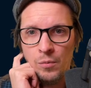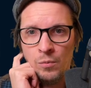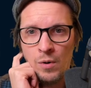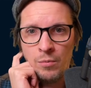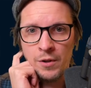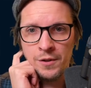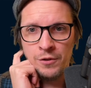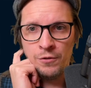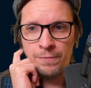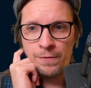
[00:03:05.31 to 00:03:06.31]
what we're going
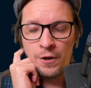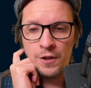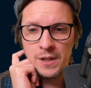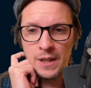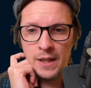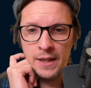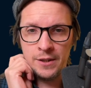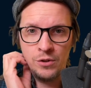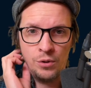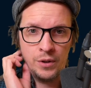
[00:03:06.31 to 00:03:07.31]
to do first
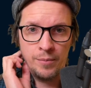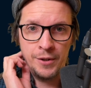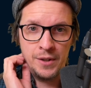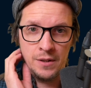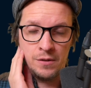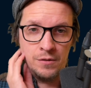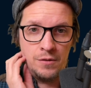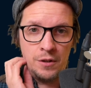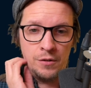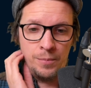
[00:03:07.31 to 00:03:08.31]
is talk about this
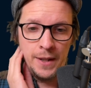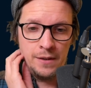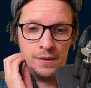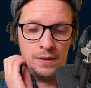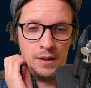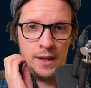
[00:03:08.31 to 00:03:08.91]
constructor pattern.